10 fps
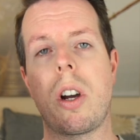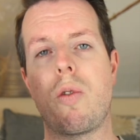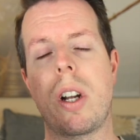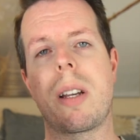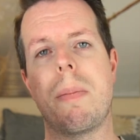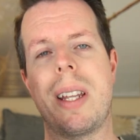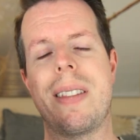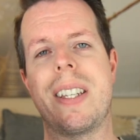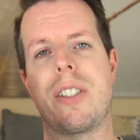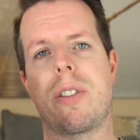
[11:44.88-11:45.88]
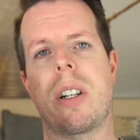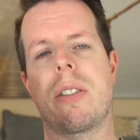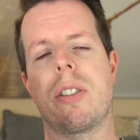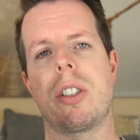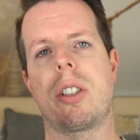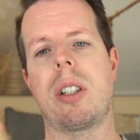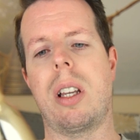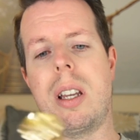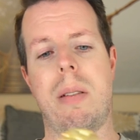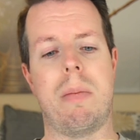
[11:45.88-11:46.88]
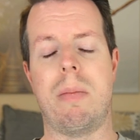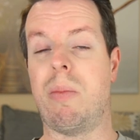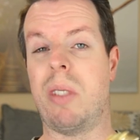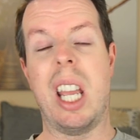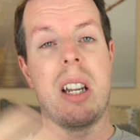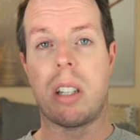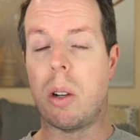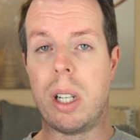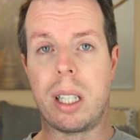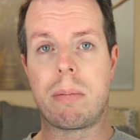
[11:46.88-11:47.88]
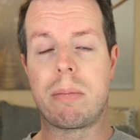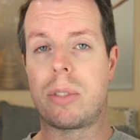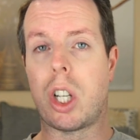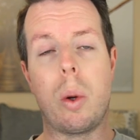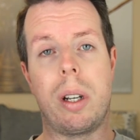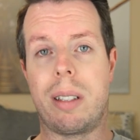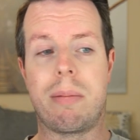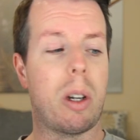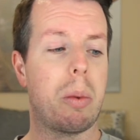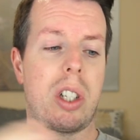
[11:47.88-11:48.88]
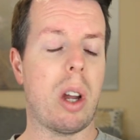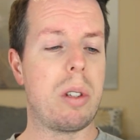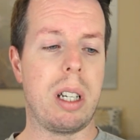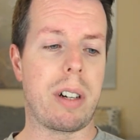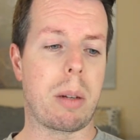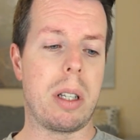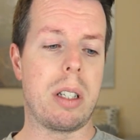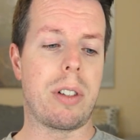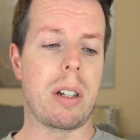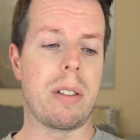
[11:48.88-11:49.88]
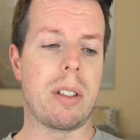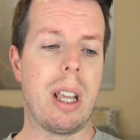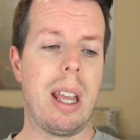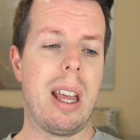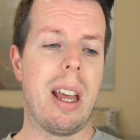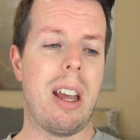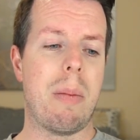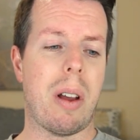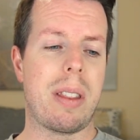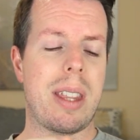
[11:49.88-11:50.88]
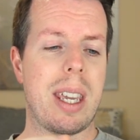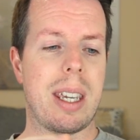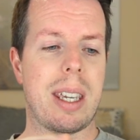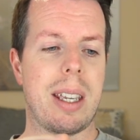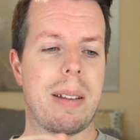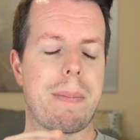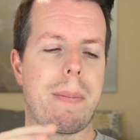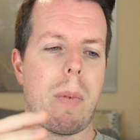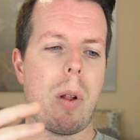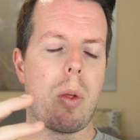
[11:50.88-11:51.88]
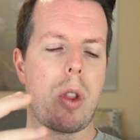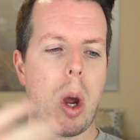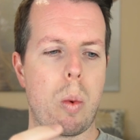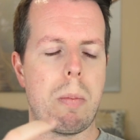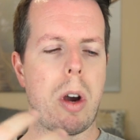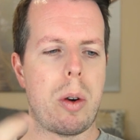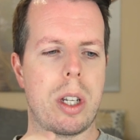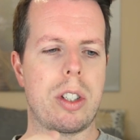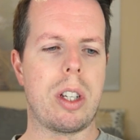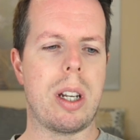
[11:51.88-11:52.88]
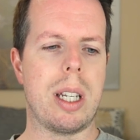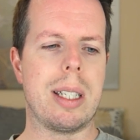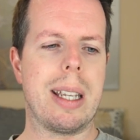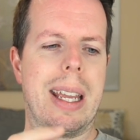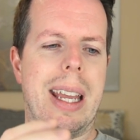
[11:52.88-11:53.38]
I recommend this fragrance? Yeah, totally. Totally. I would totally recommend this fragrance. I think my only concern is,